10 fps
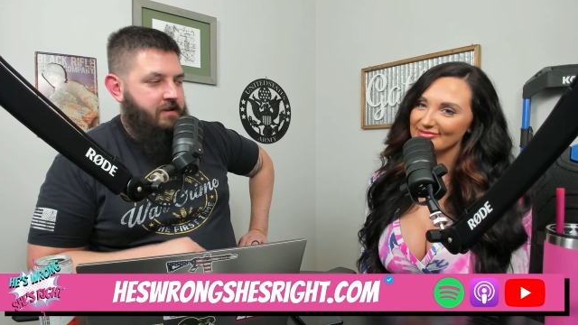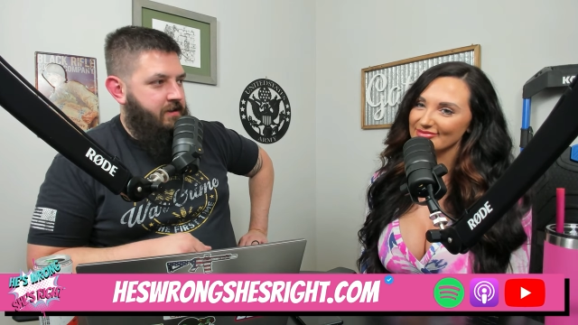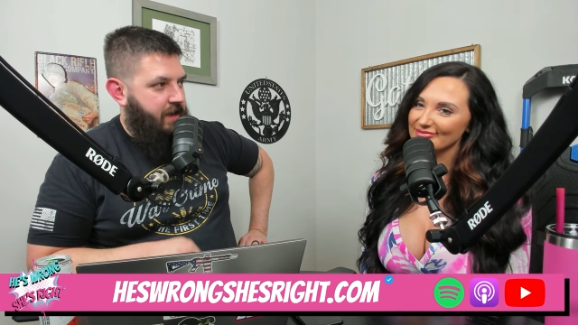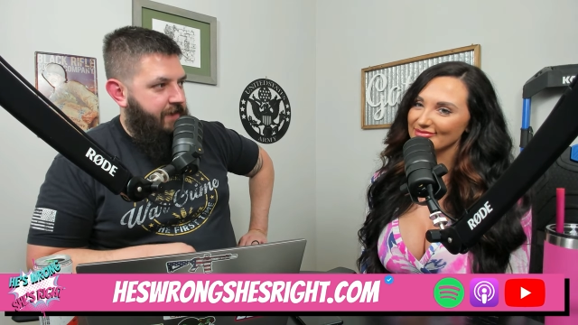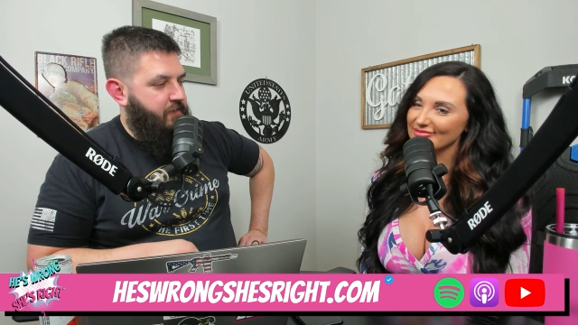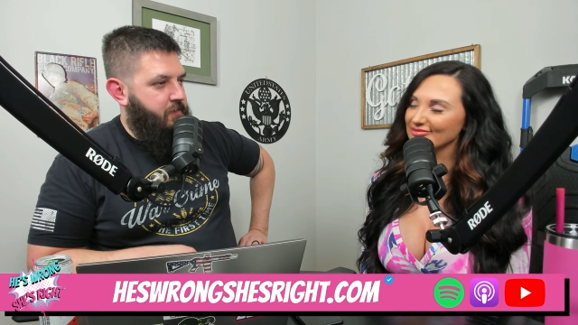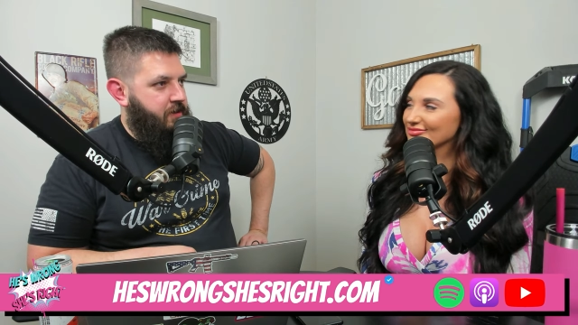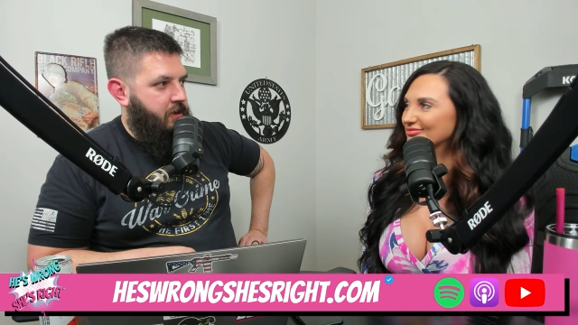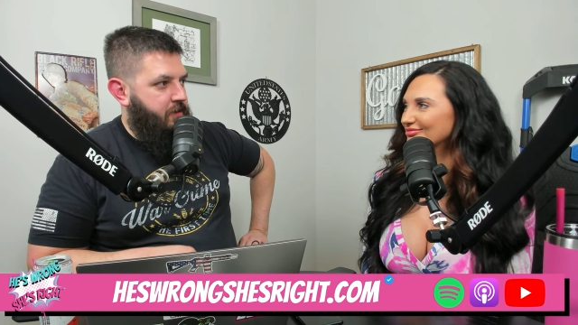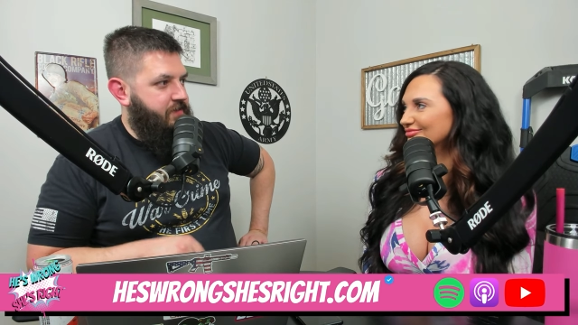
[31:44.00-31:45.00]
Speaker 1: Everyone
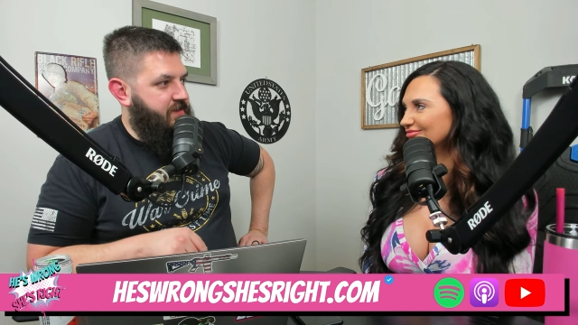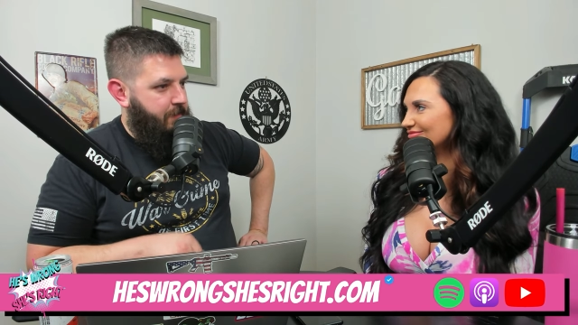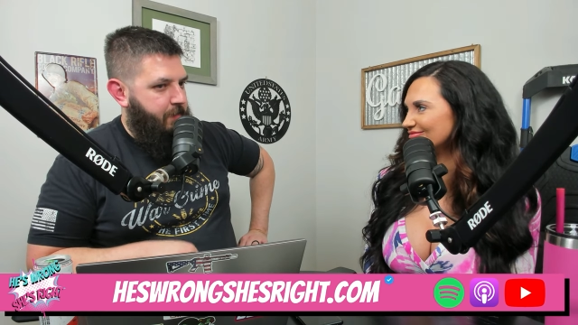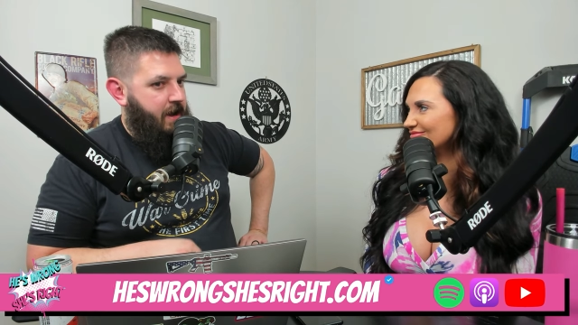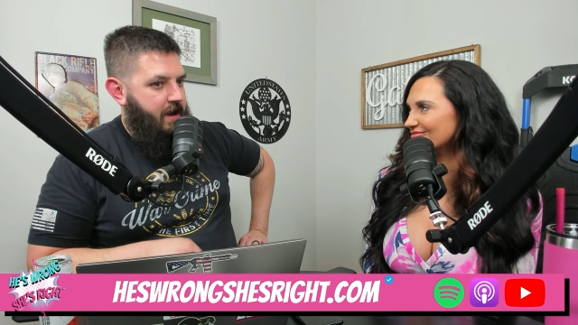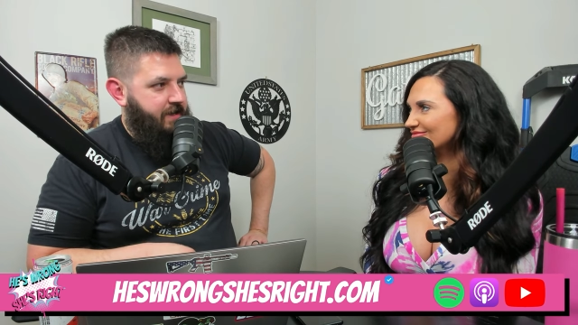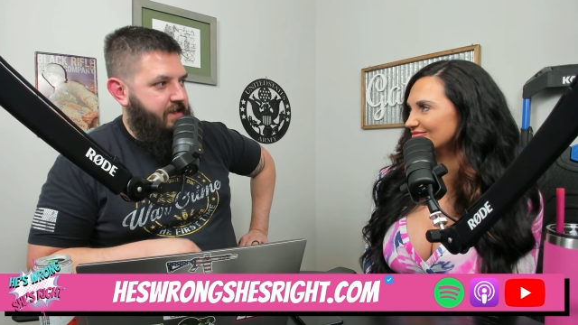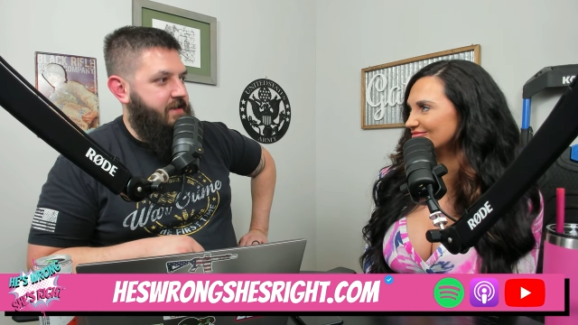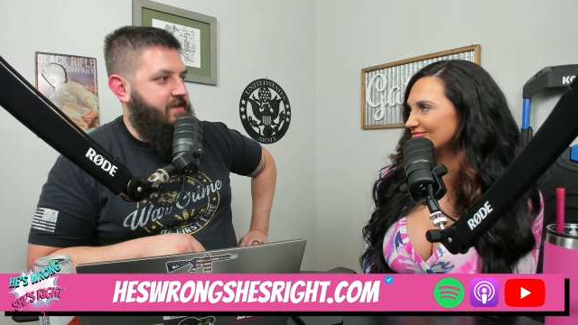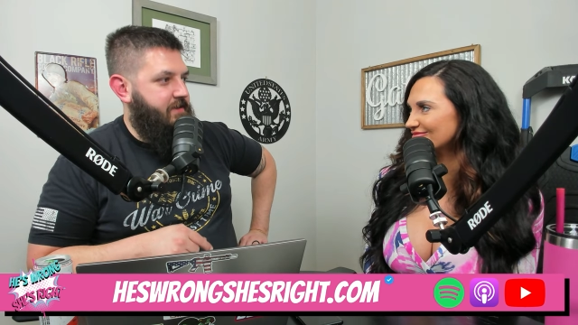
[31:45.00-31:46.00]
knows that my
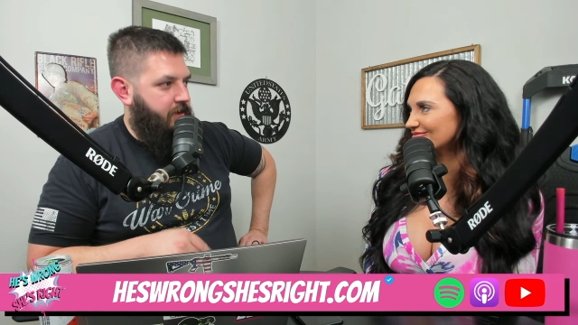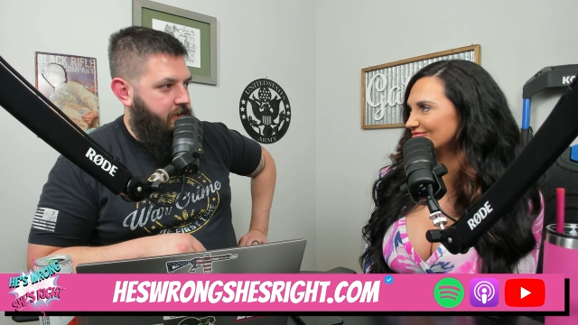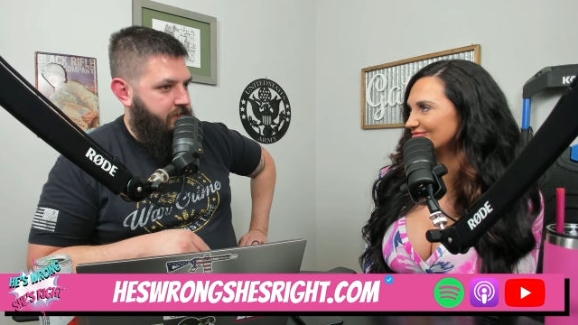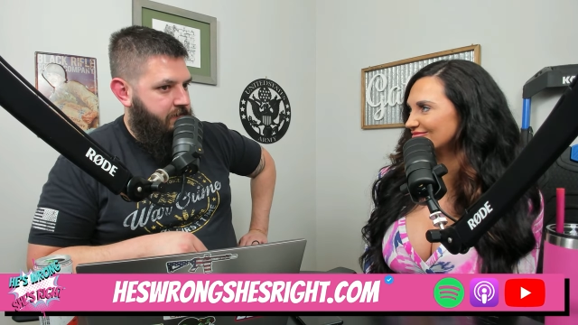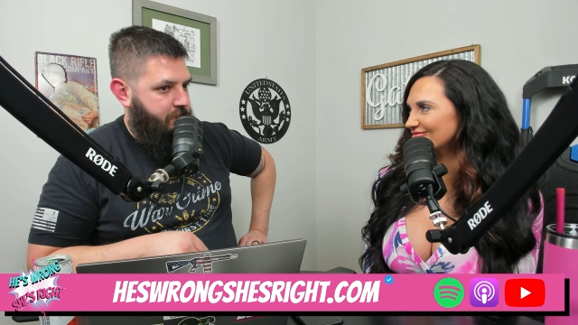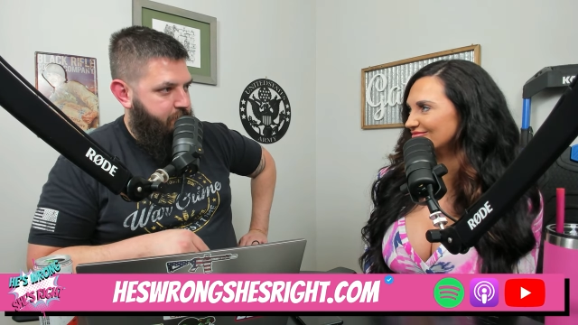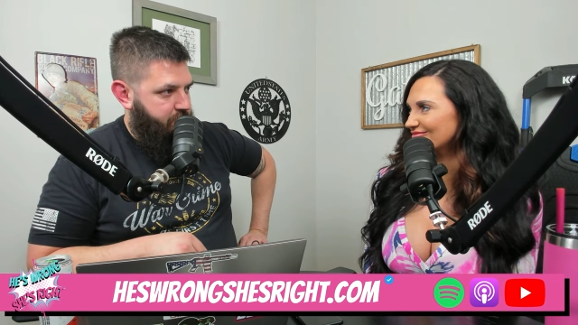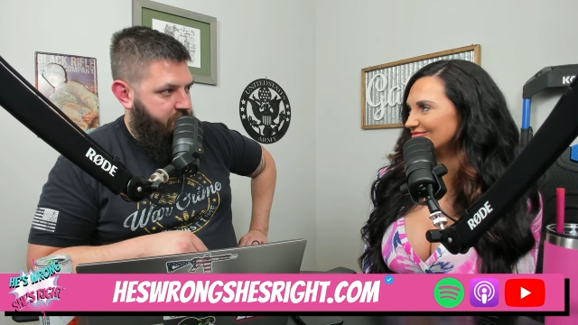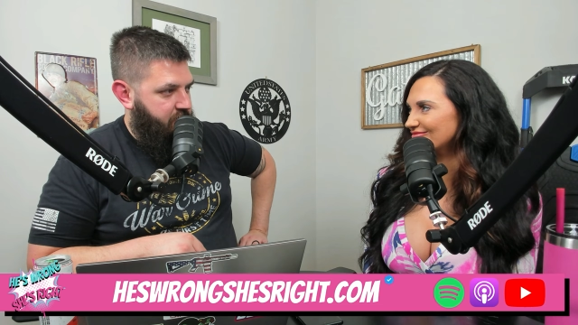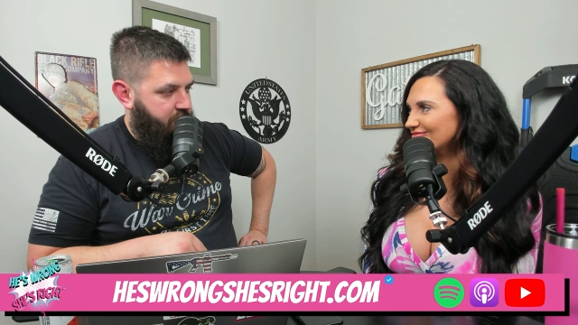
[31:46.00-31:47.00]
ideas are the
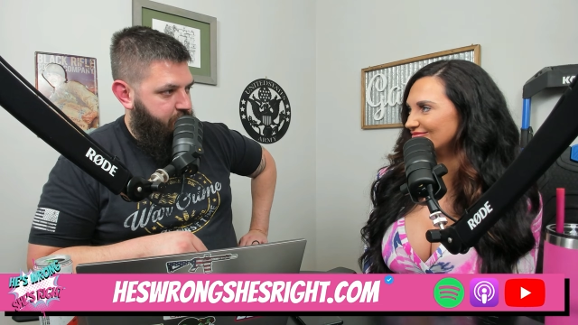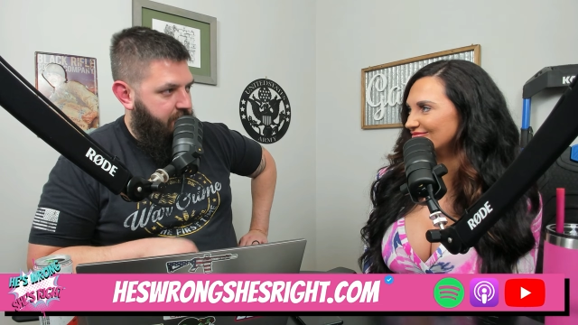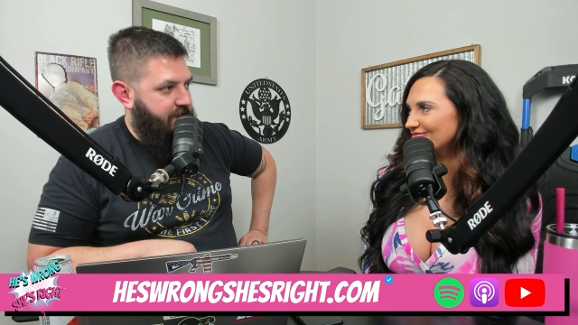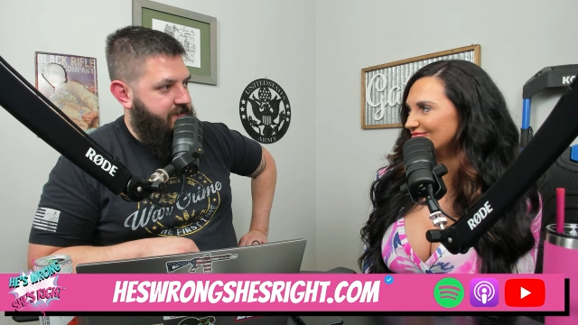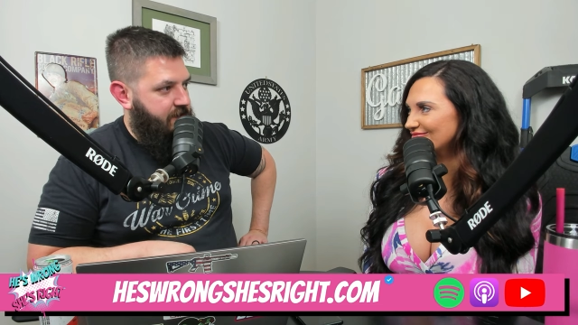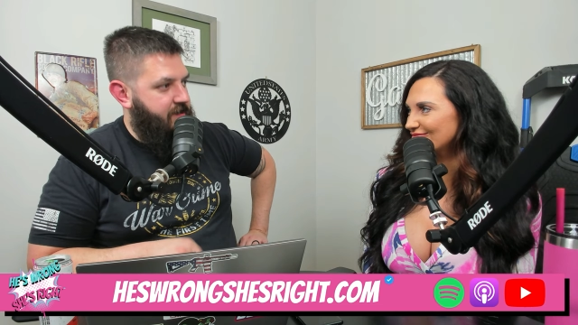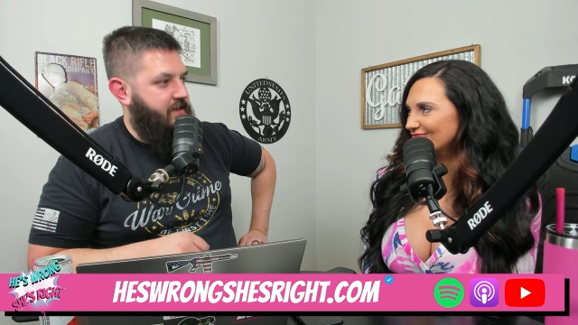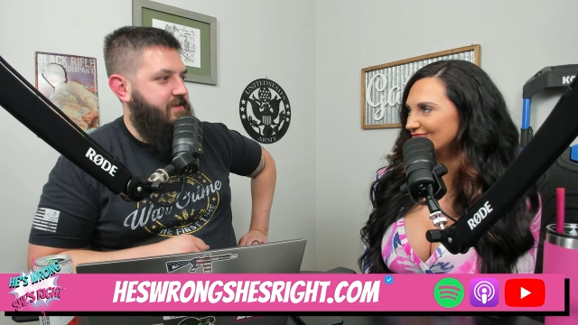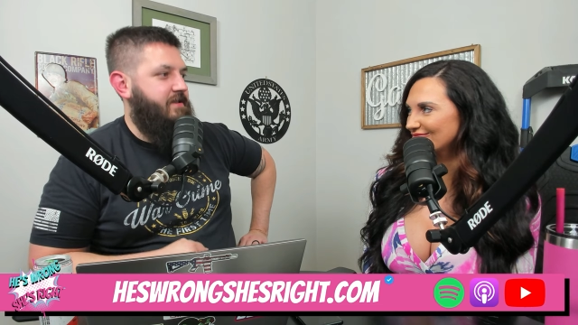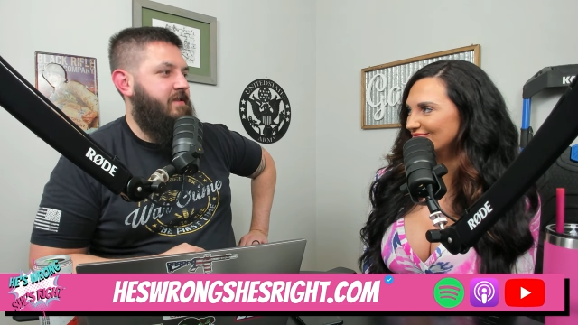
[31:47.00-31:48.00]
the best ideas.